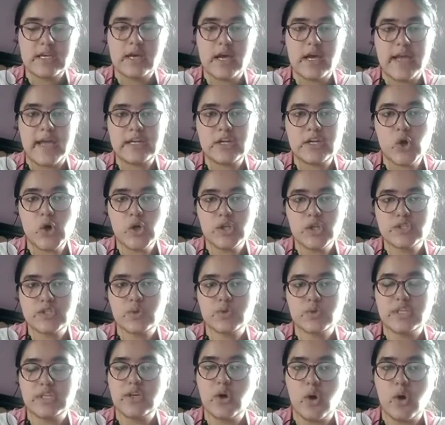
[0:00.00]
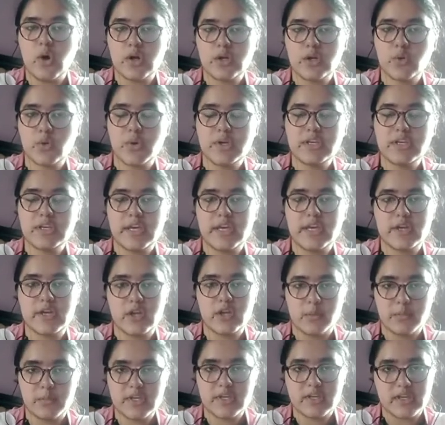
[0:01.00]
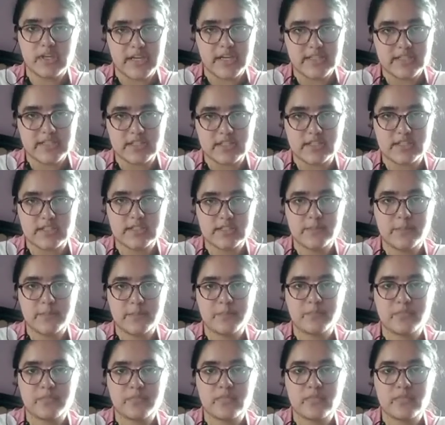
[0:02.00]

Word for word: and also the ongoing economic crisis.